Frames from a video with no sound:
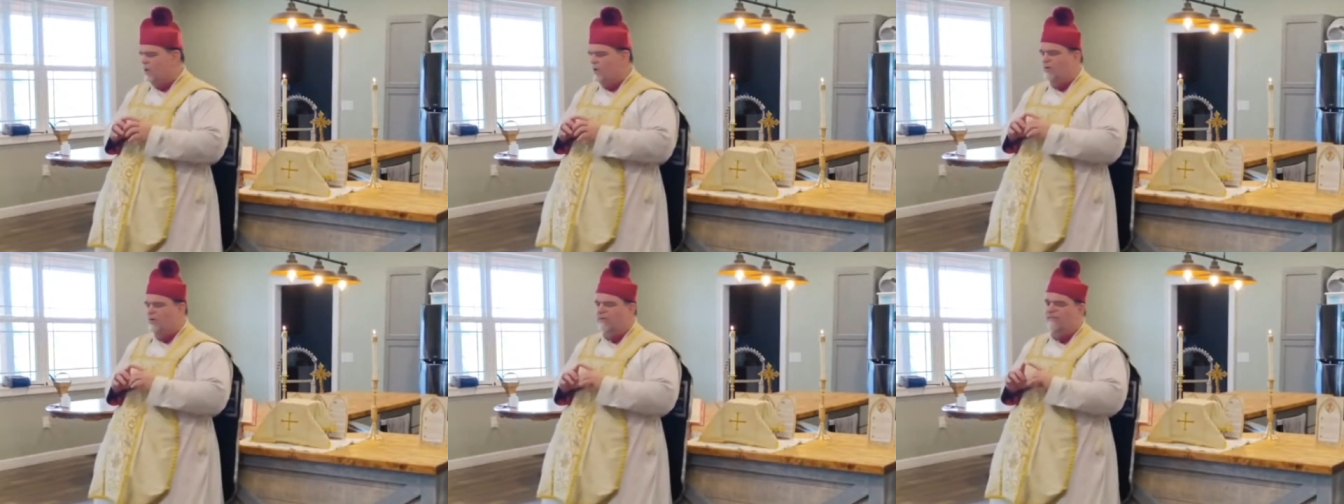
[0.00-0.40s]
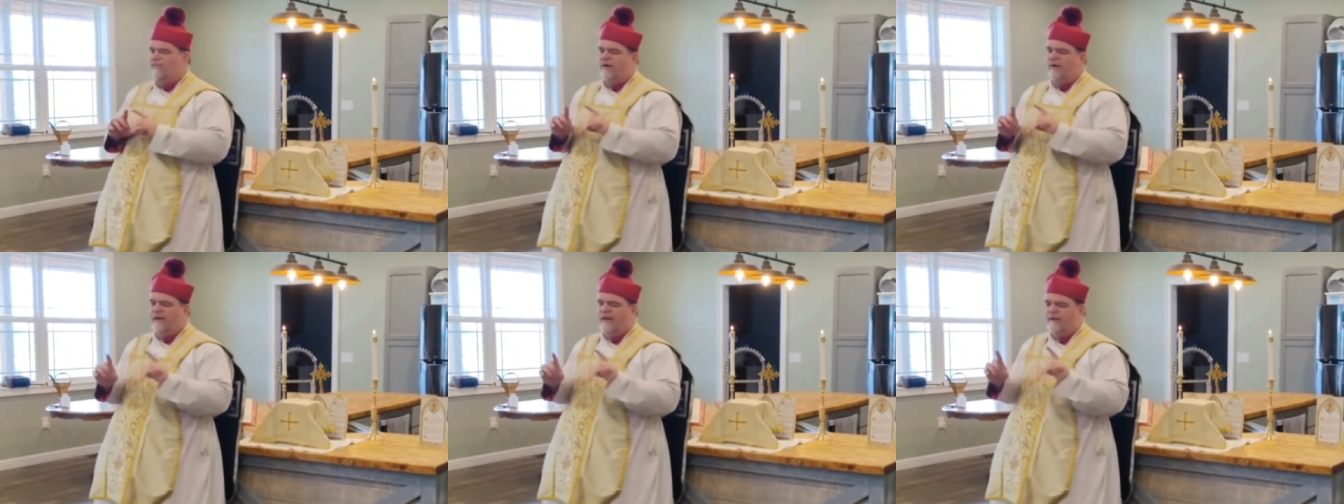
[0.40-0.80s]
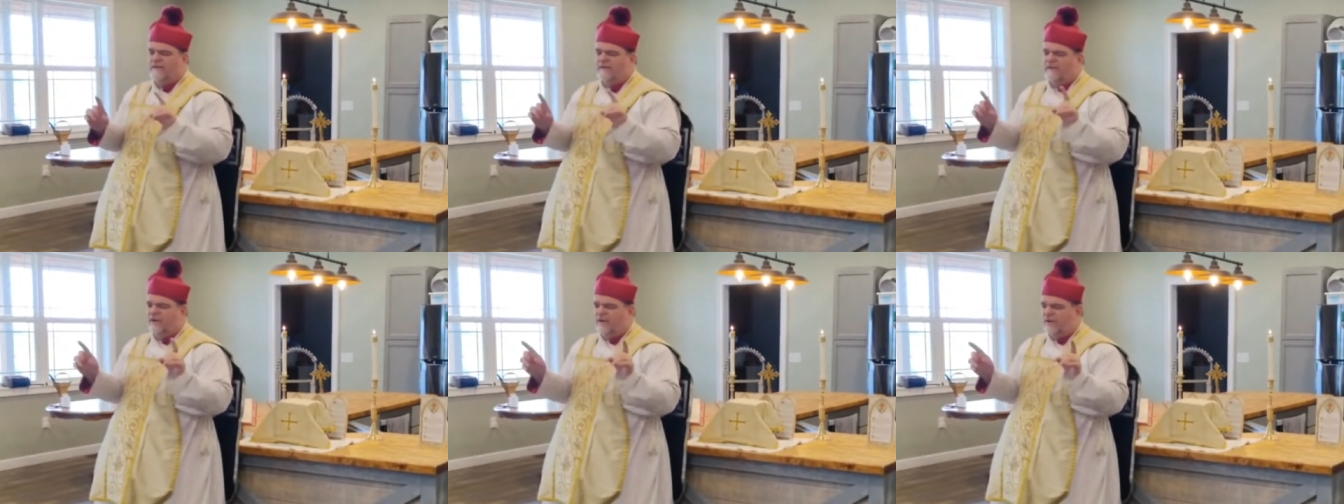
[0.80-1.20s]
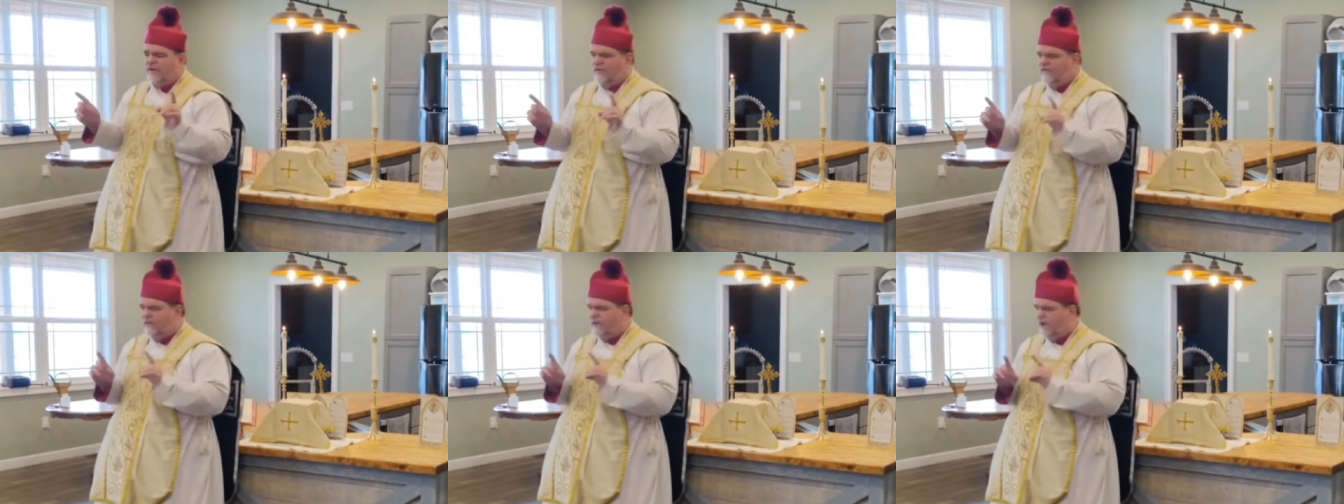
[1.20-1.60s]
go to the very ends of the
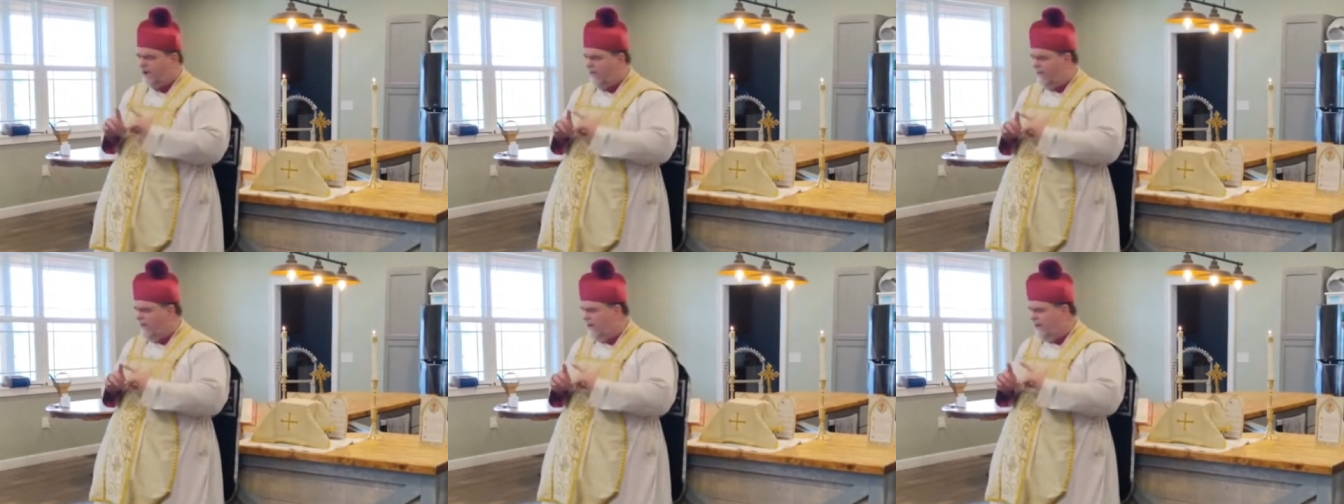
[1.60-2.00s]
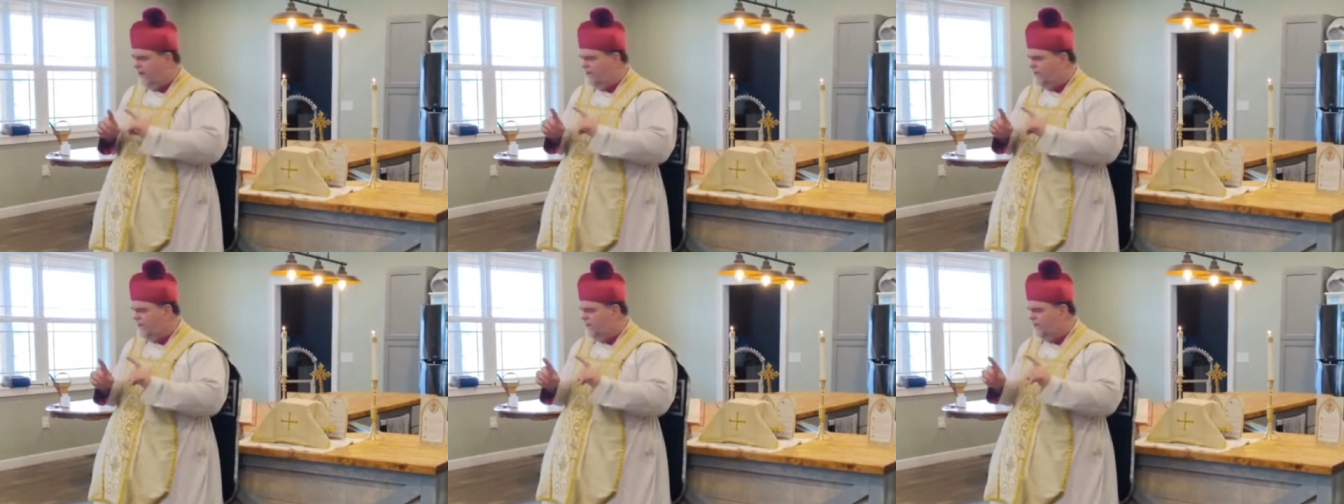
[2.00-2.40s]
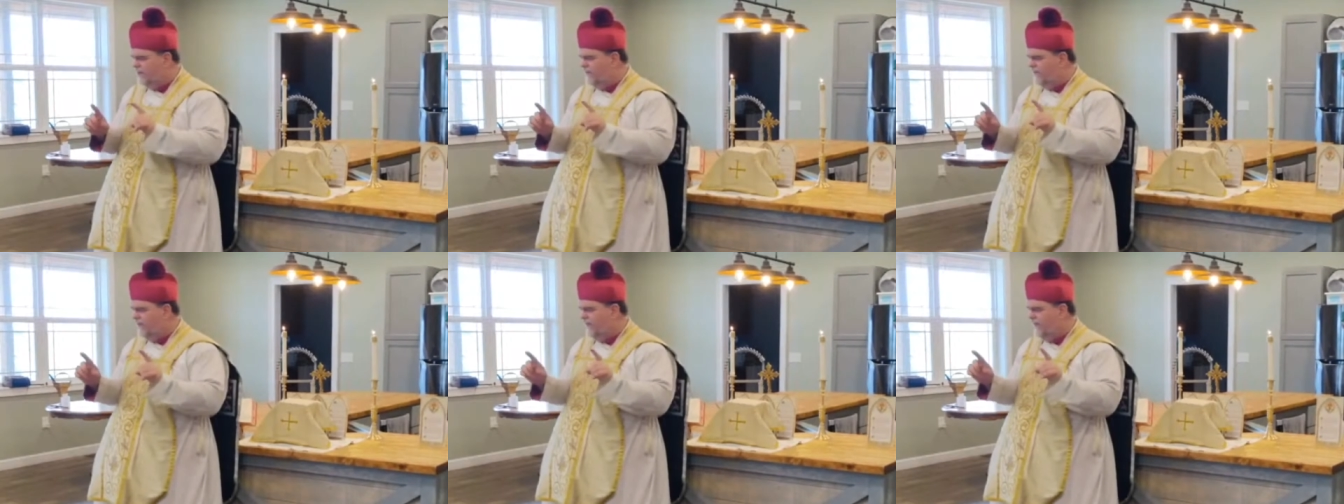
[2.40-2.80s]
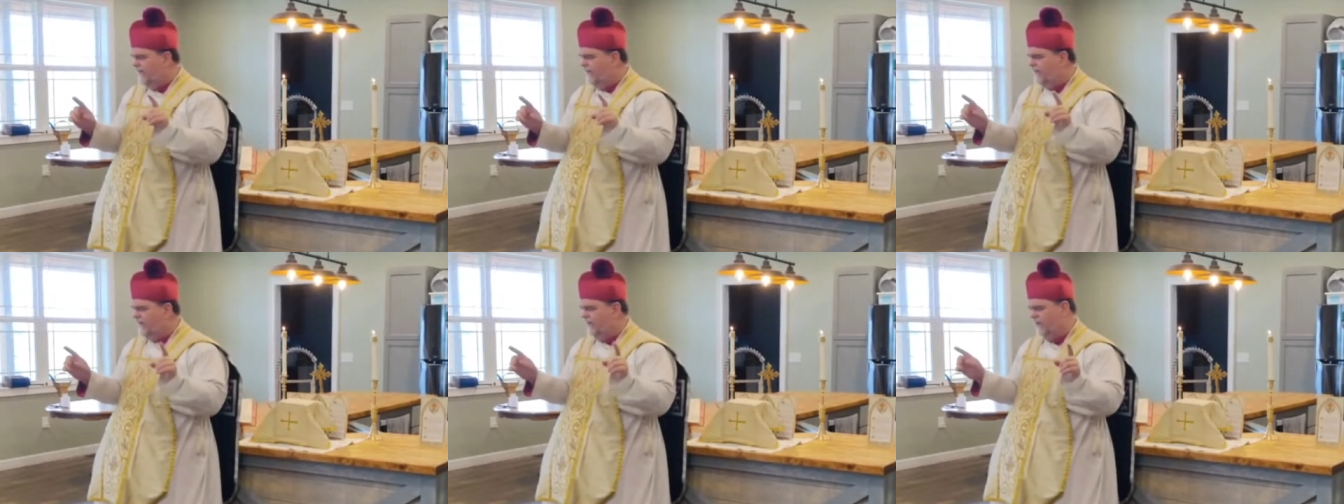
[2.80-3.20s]
earth, carry the gospel to the very
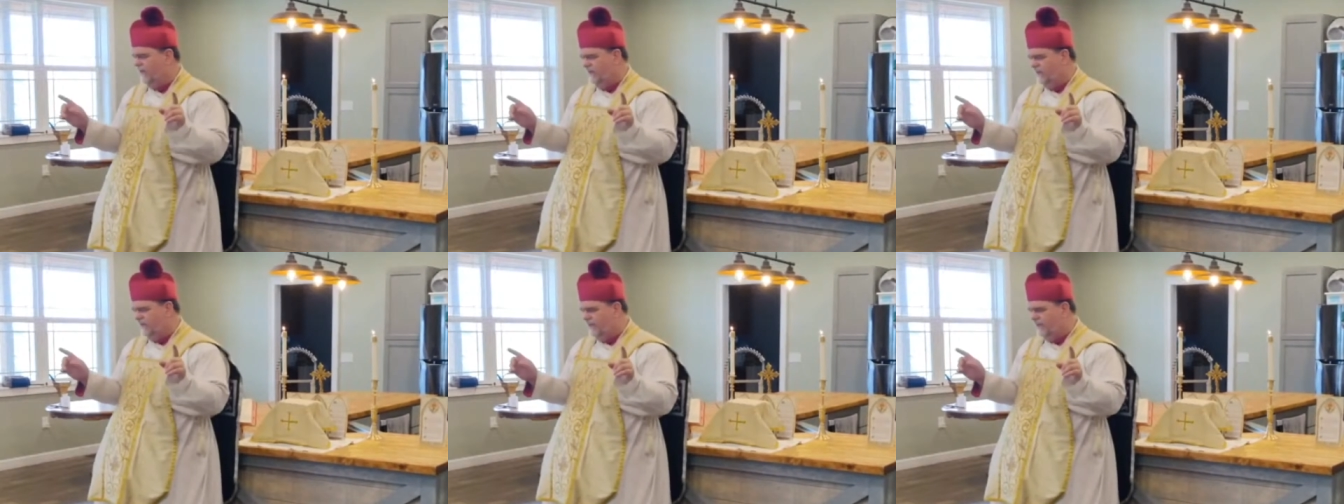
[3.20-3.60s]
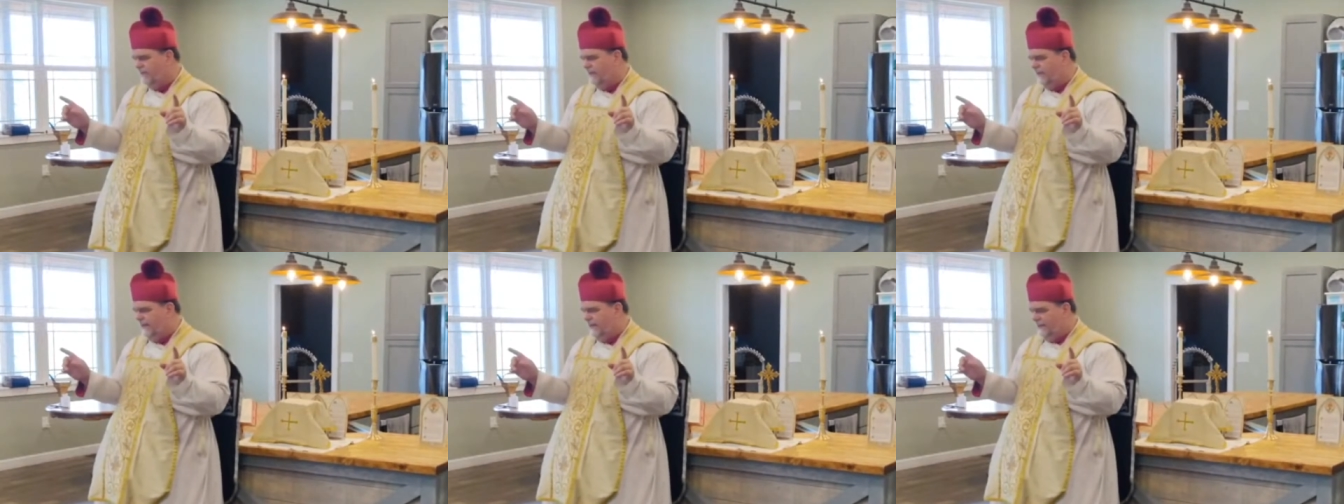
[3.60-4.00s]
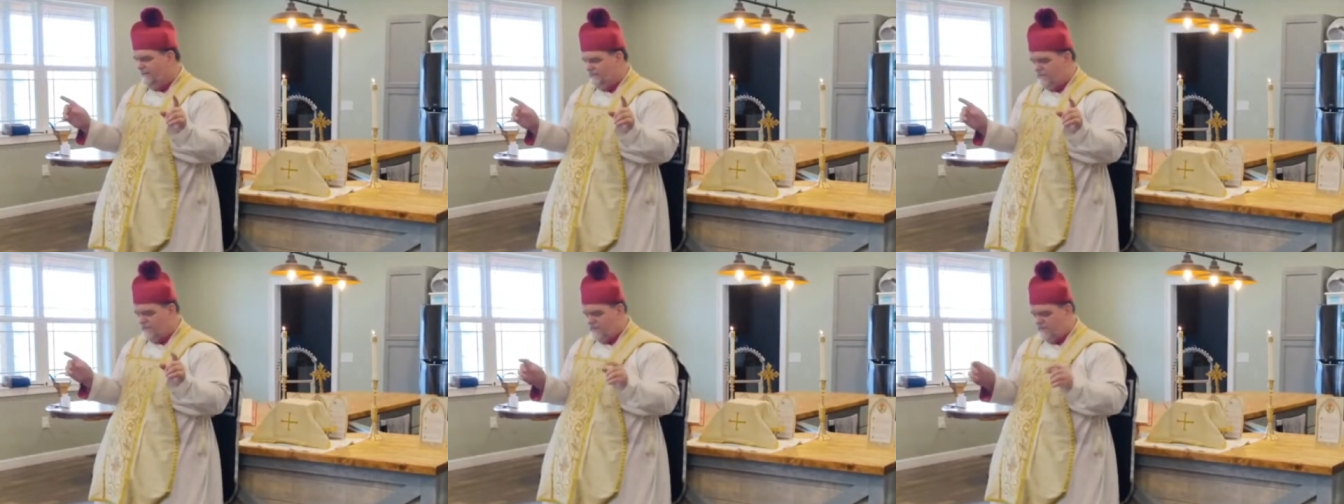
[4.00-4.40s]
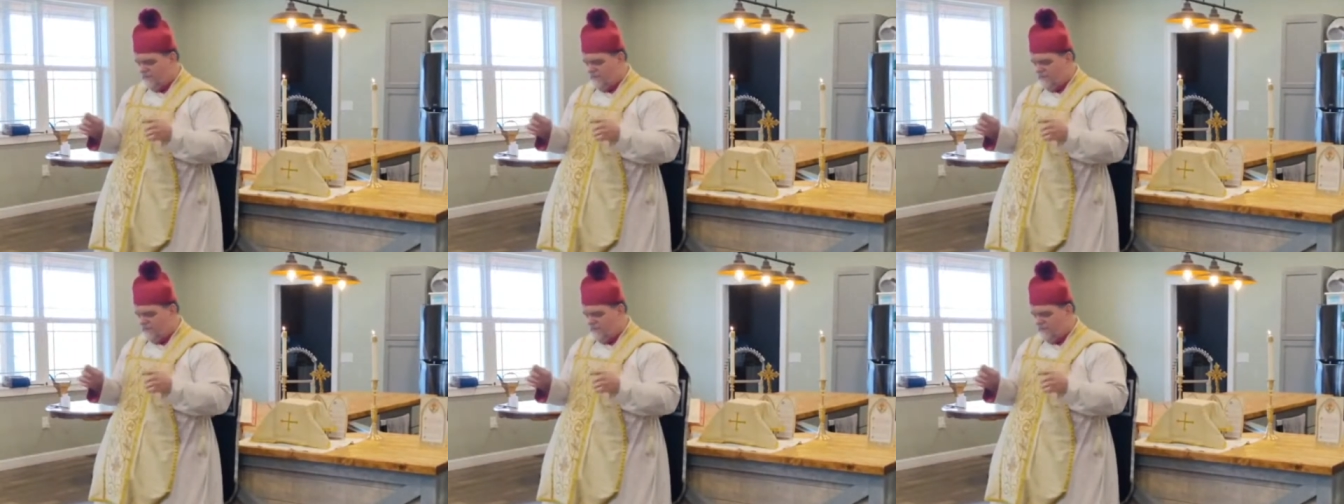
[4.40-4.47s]
ends of the earth. And so